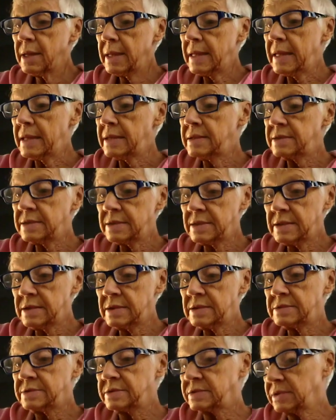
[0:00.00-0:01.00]
It
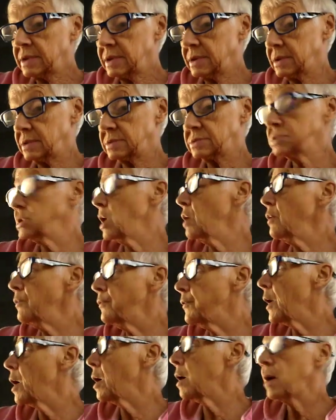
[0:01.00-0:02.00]
is so
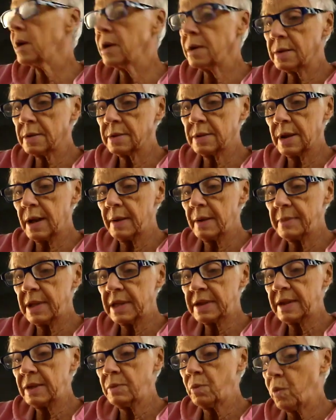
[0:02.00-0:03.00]
far,
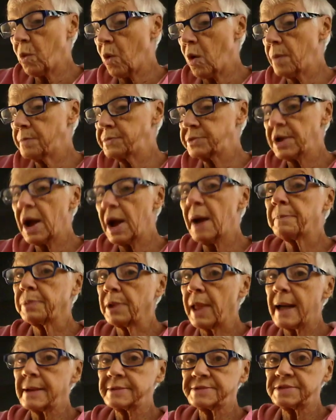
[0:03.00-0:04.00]
it warmed up
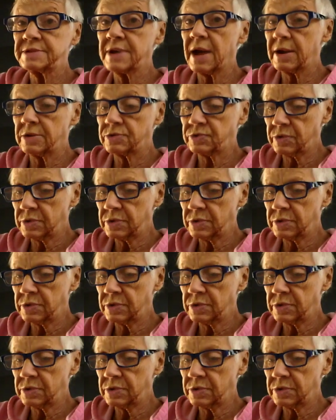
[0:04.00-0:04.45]
last night.